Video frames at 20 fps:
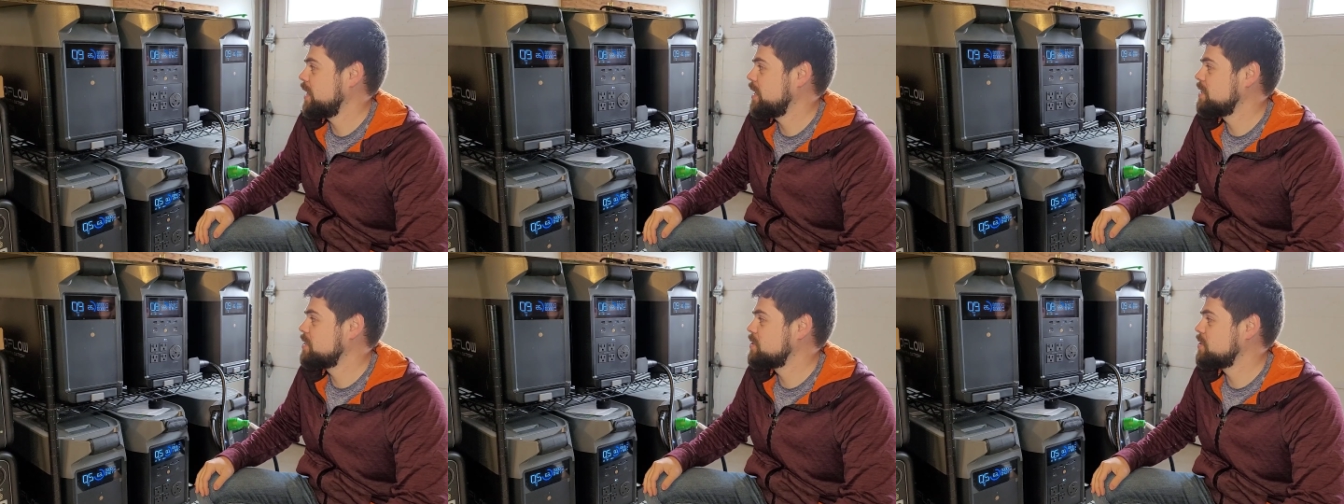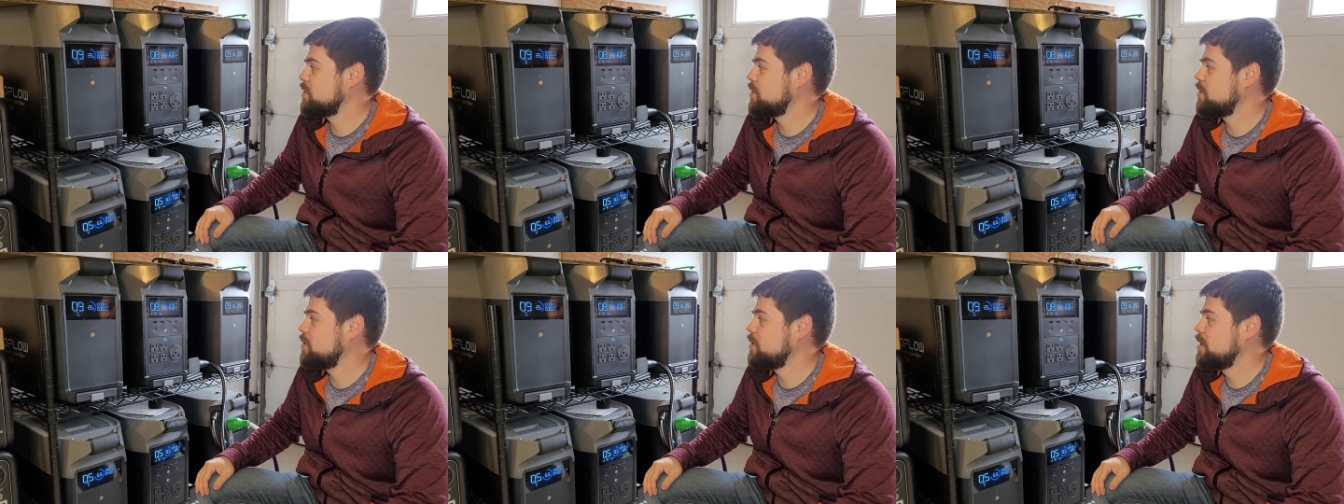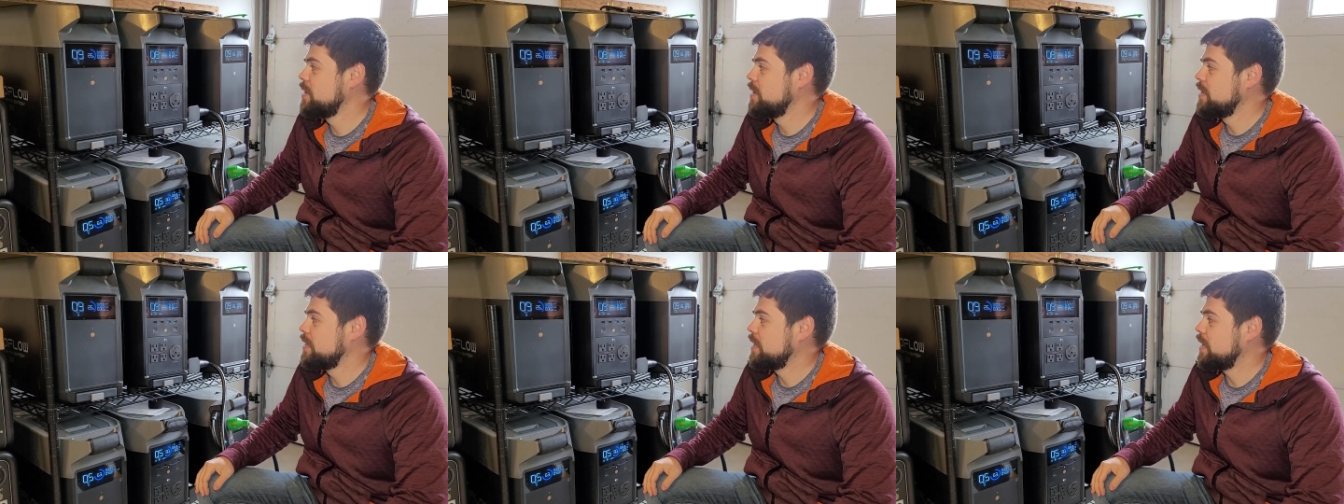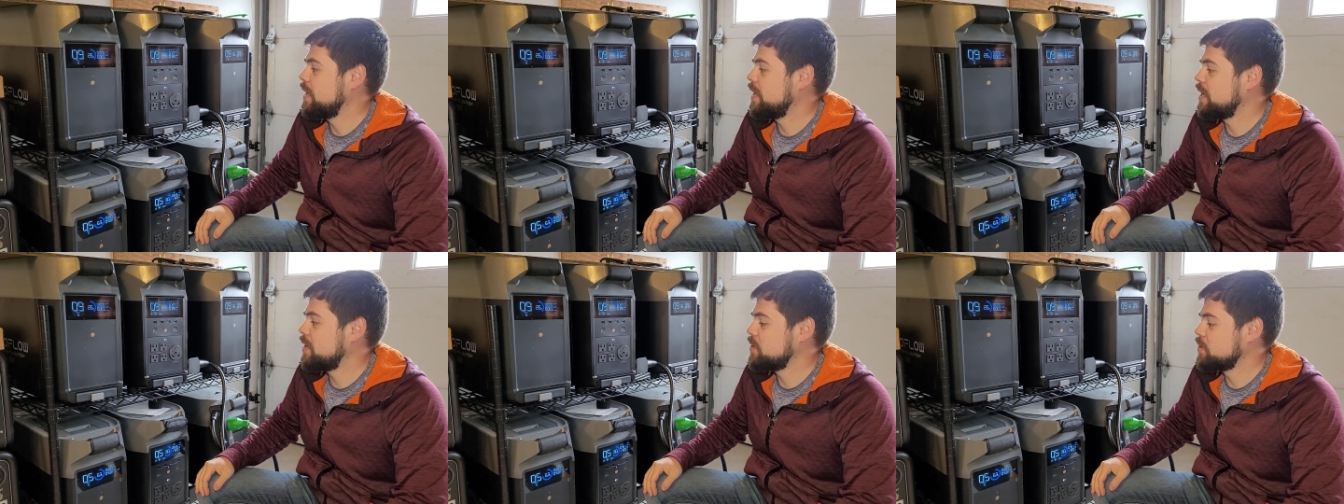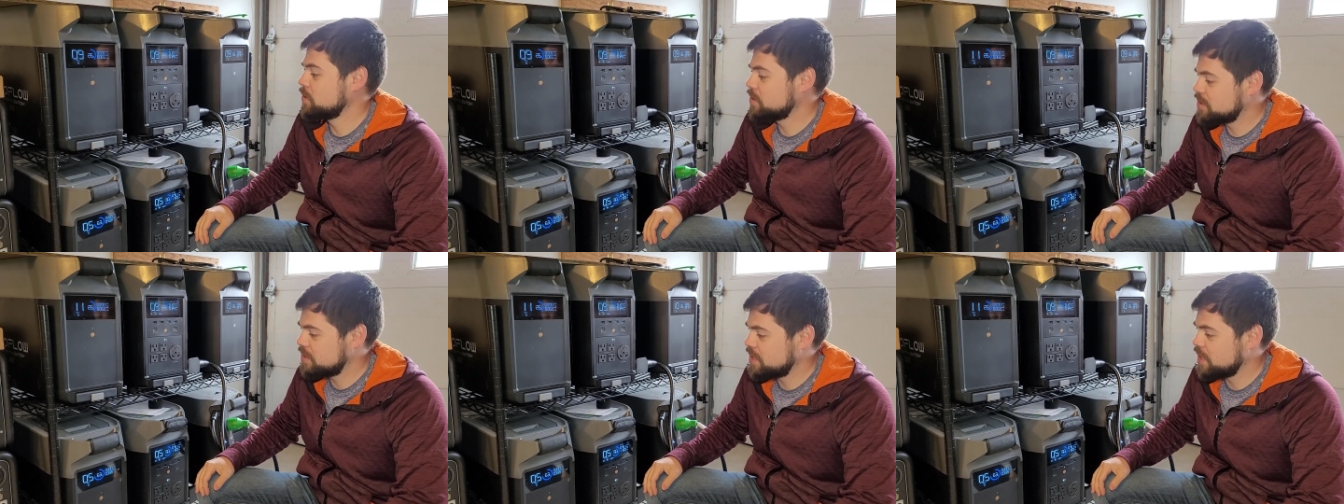And so uh,
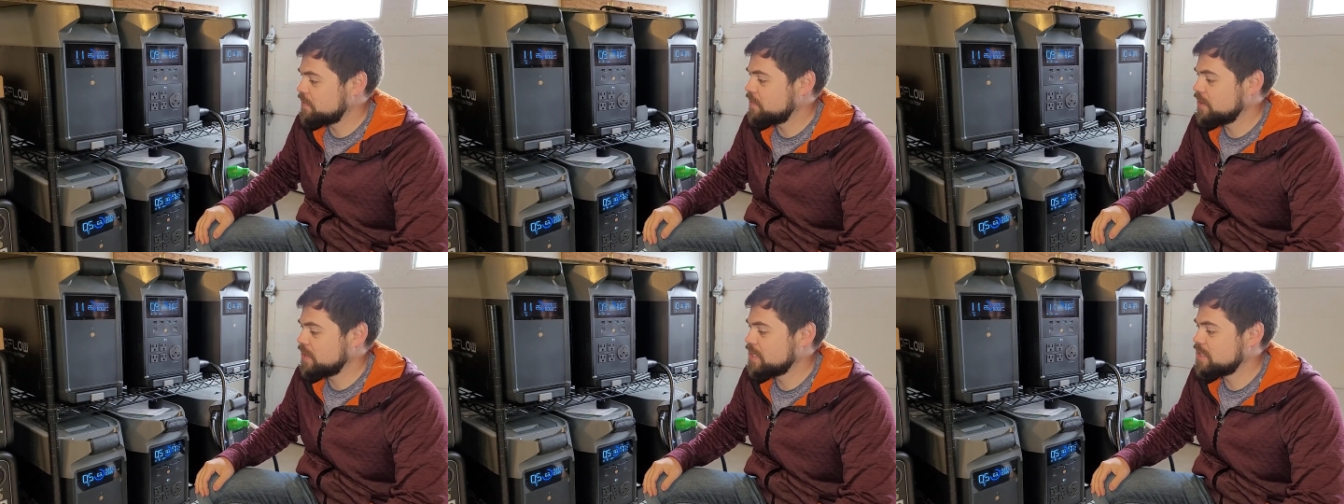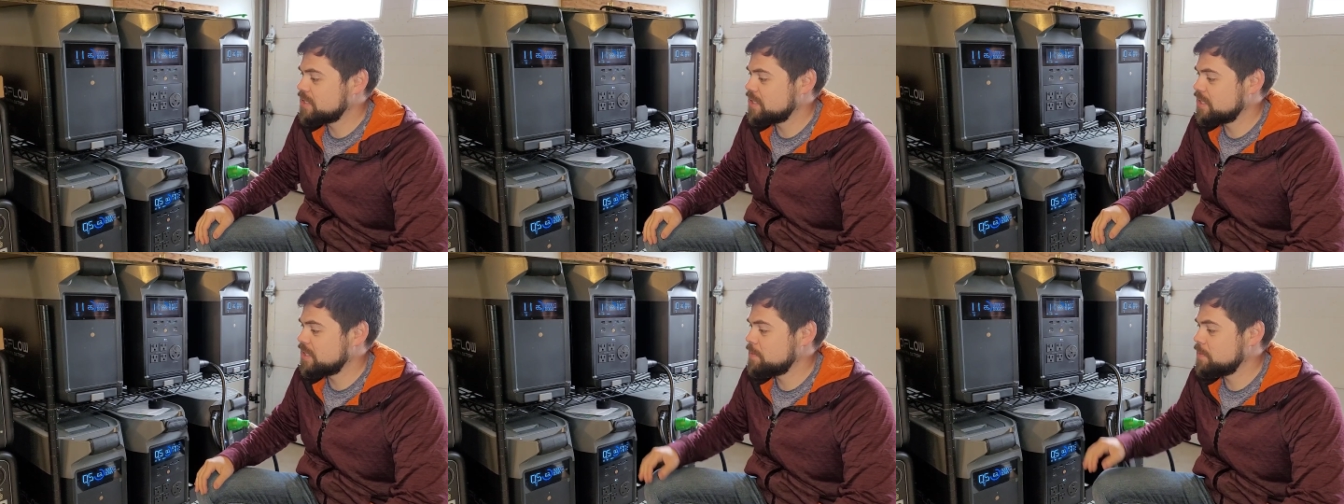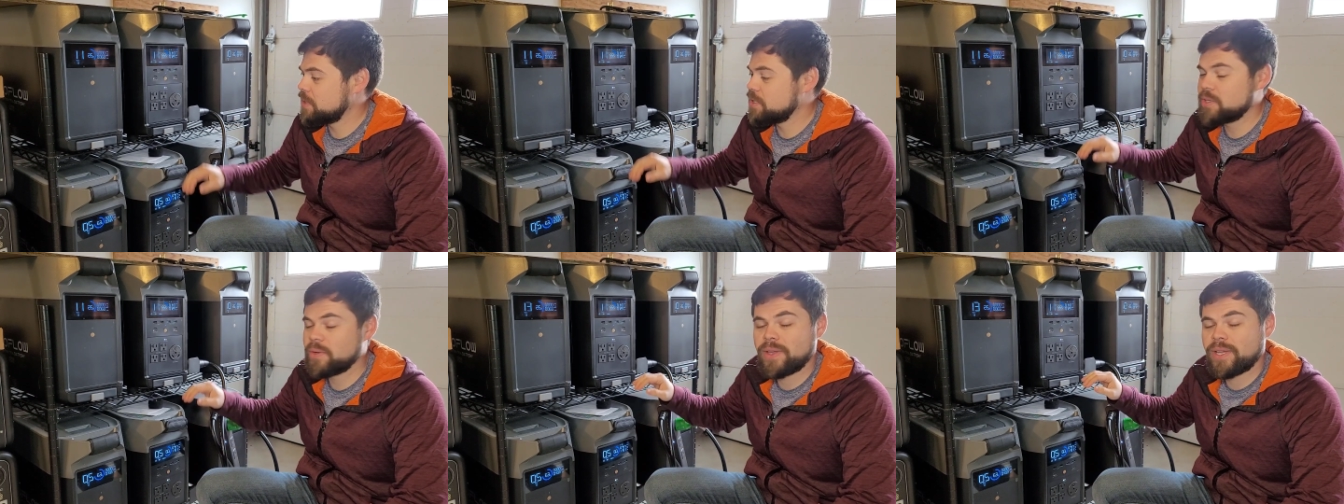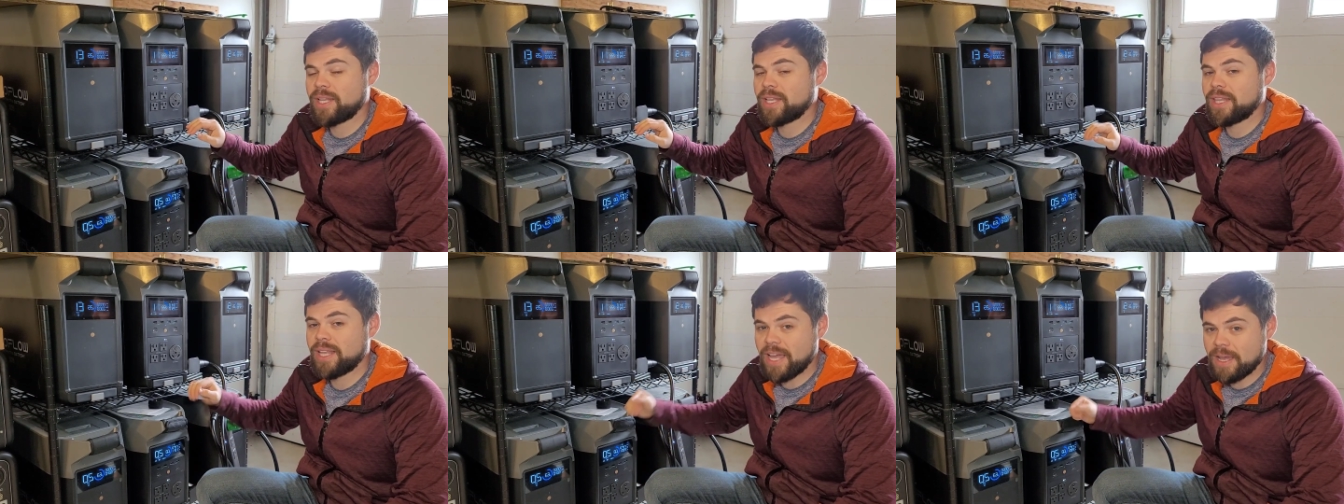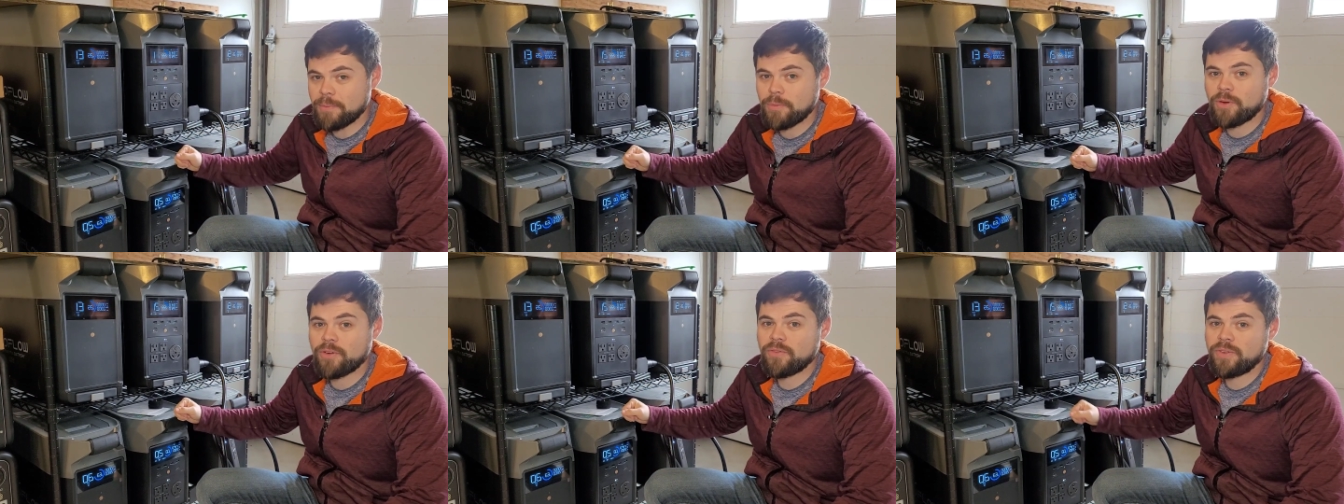you'll definitely see me doing a
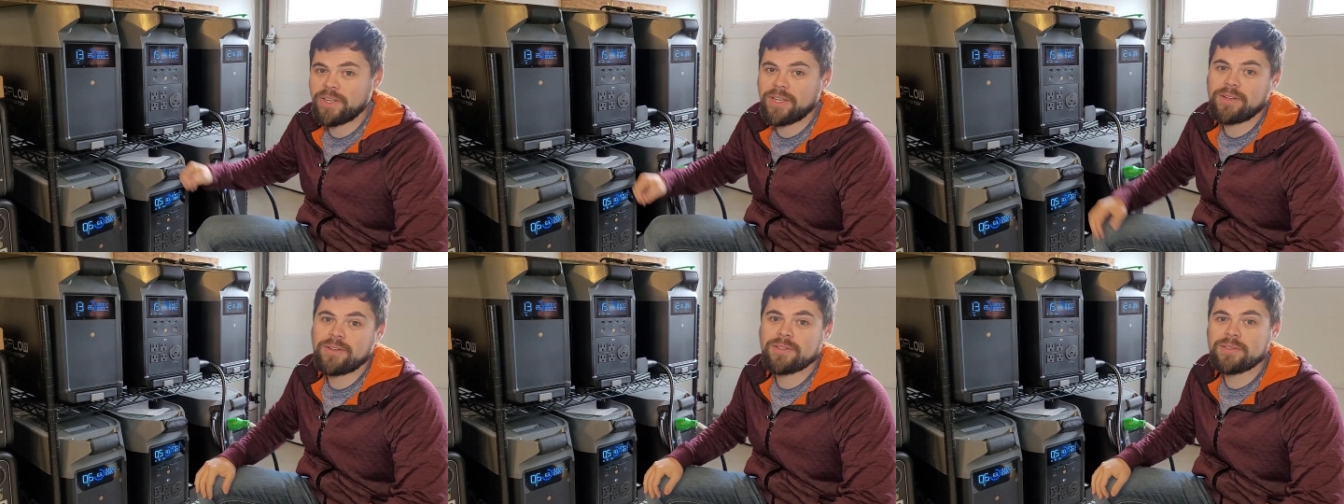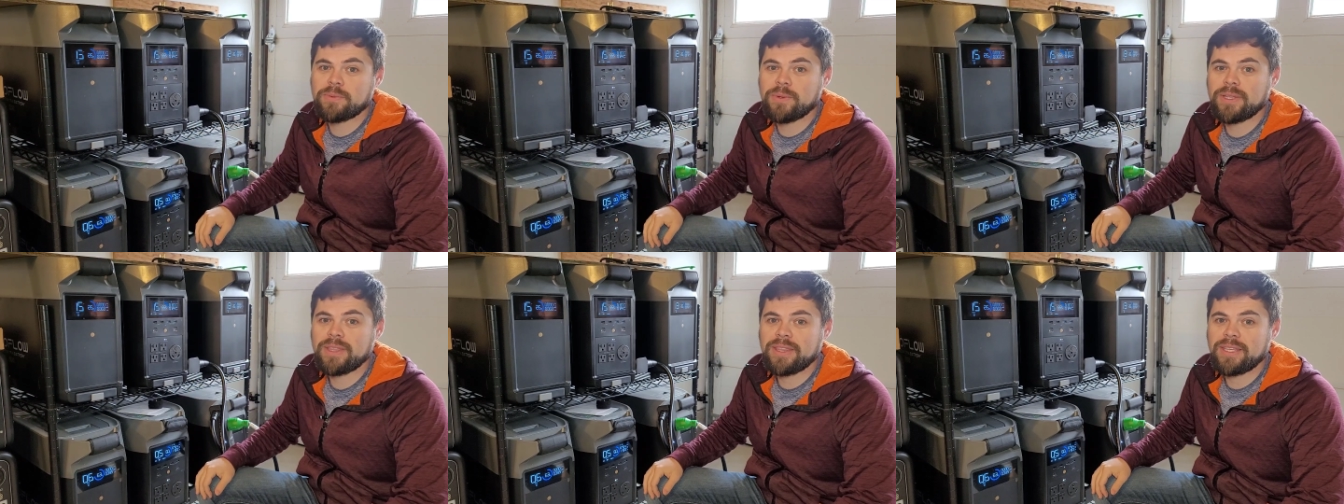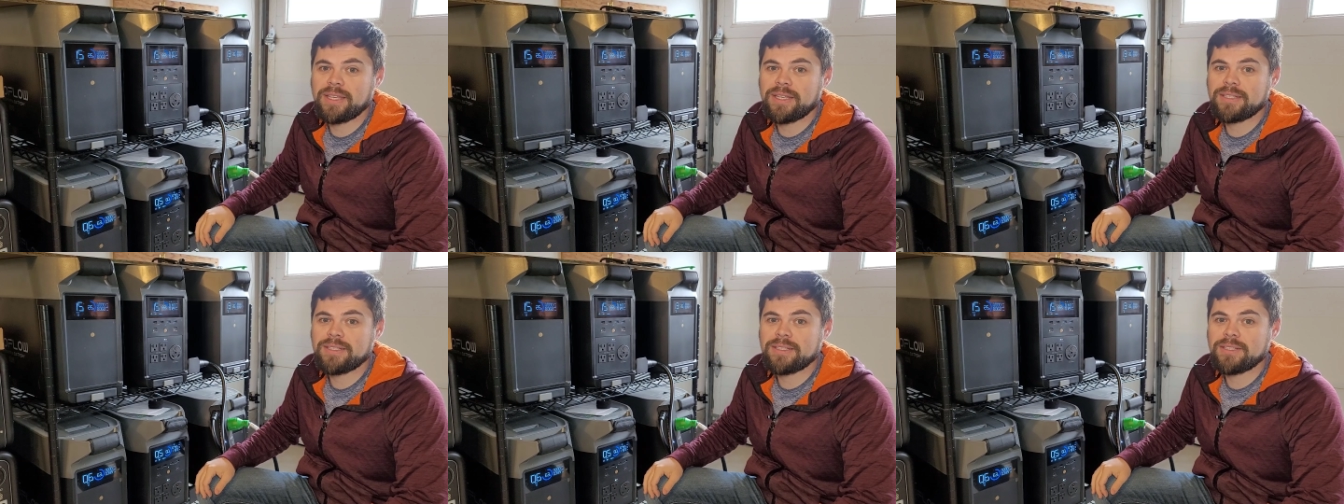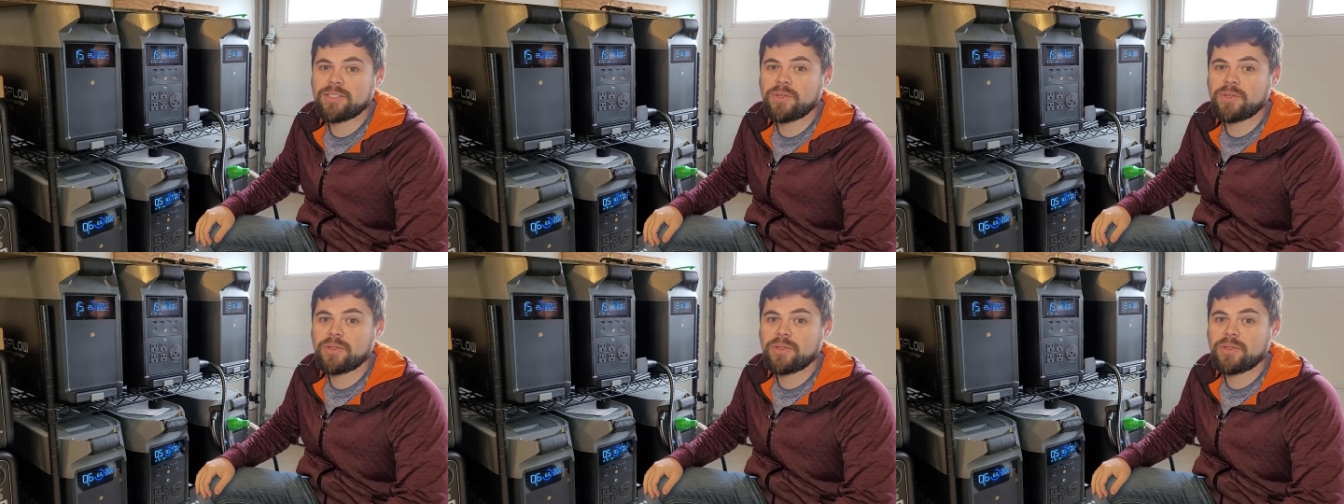lot more videos with this, uh,